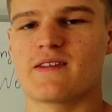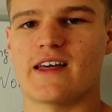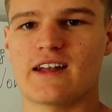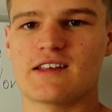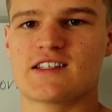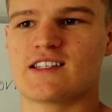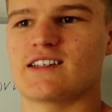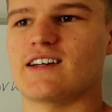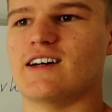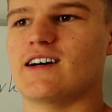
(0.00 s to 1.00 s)
That is
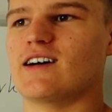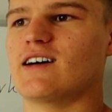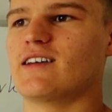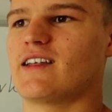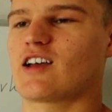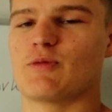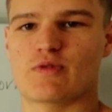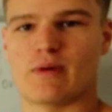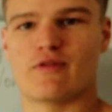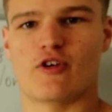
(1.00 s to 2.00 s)
that comes
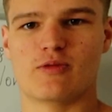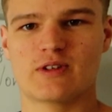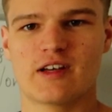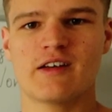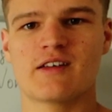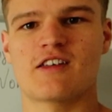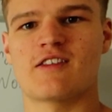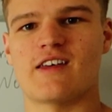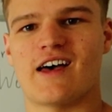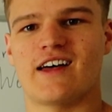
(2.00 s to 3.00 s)
from a formula
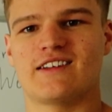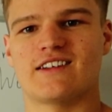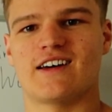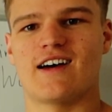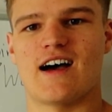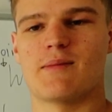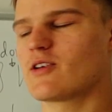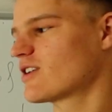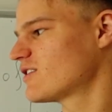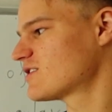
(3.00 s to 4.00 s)
that I'm
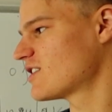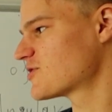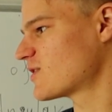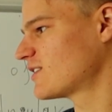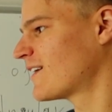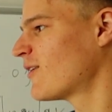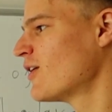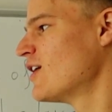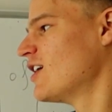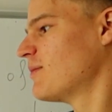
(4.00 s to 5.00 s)
not gonna discuss right
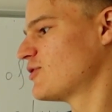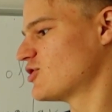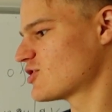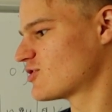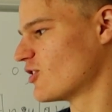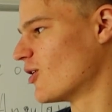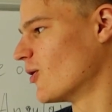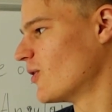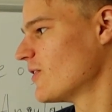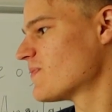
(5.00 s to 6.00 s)
now, but just
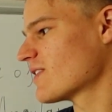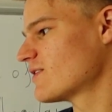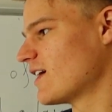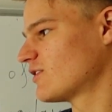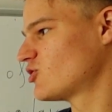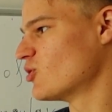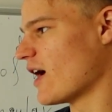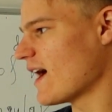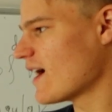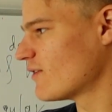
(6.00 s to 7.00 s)
know that to
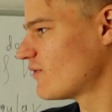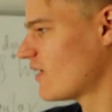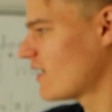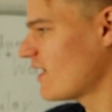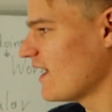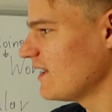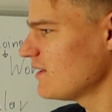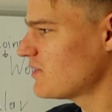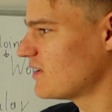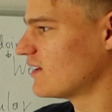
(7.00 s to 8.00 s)
have
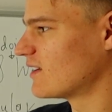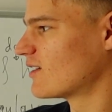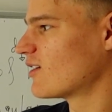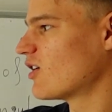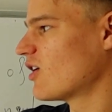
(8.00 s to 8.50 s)
anything